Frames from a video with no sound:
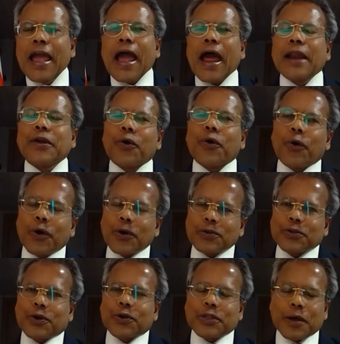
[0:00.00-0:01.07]
And
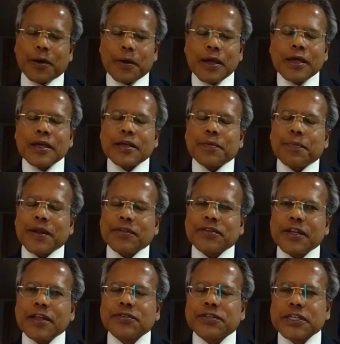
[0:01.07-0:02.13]
also the
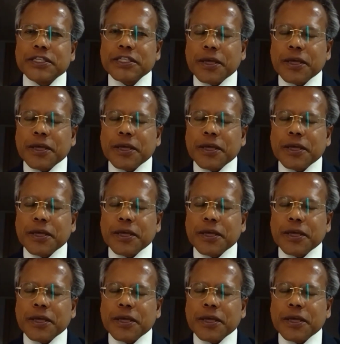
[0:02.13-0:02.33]
President Xi